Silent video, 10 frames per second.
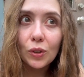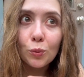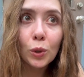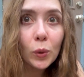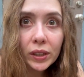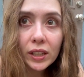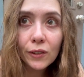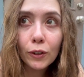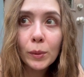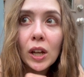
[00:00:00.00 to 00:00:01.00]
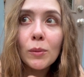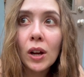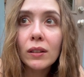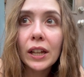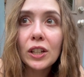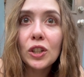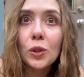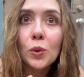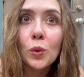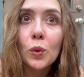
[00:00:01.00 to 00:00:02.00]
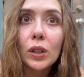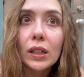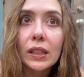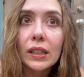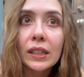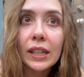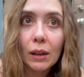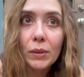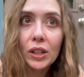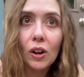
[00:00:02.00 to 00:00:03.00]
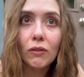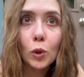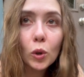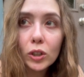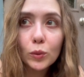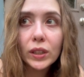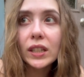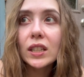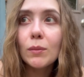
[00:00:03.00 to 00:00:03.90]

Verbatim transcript: ruin this for me. I'm not letting you get me off course with this.